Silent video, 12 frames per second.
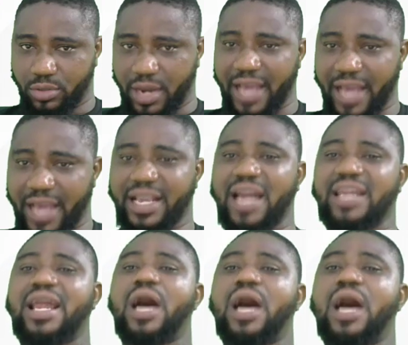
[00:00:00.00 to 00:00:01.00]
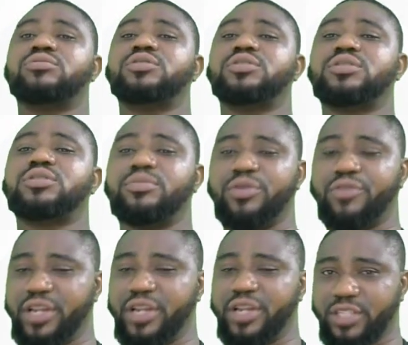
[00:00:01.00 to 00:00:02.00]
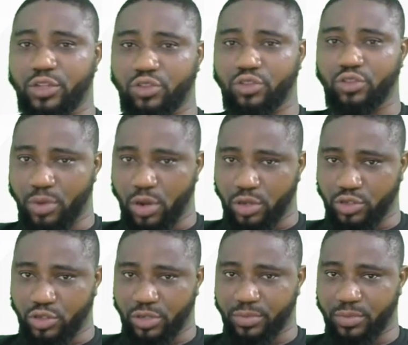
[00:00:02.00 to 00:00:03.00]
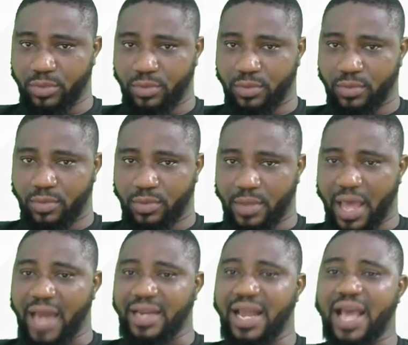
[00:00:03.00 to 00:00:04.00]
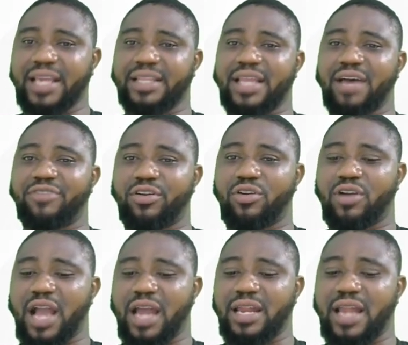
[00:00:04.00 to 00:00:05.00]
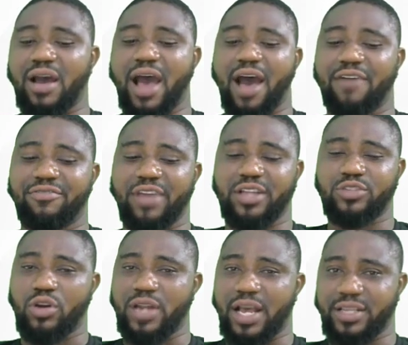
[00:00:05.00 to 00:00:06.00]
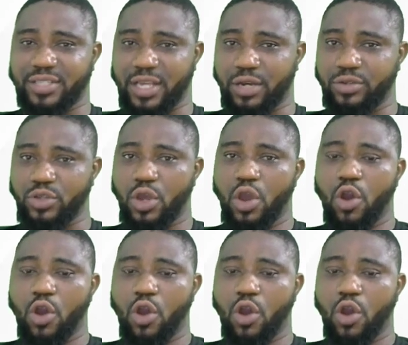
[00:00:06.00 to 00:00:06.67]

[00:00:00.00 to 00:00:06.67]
That it can now be released into the bloodstream, and that interferon can now affect other cells.